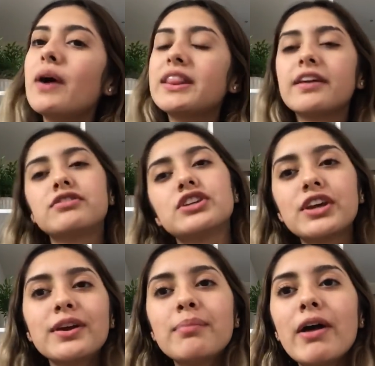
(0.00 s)
I'd love to
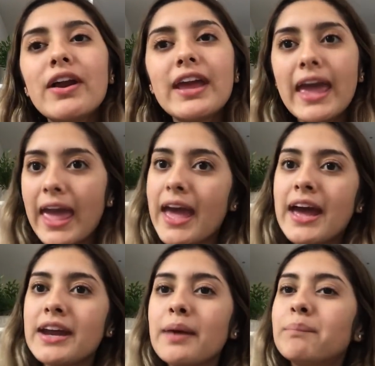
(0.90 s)
hear about it,
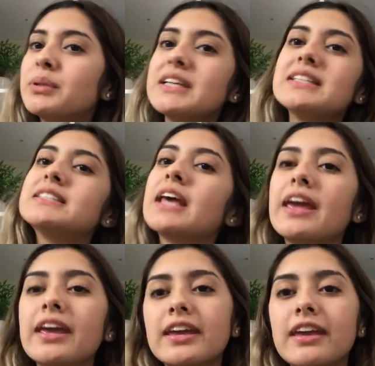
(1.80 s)
and please
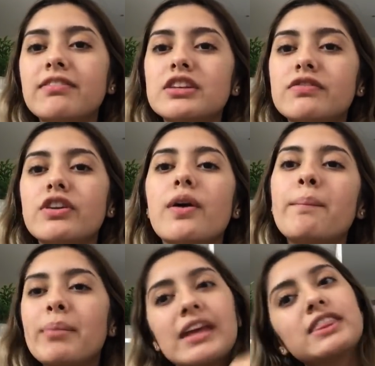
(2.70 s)
give this video a
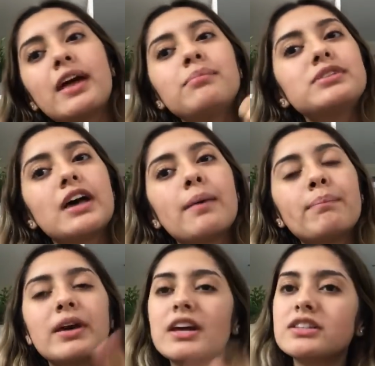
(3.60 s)
big thumbs up,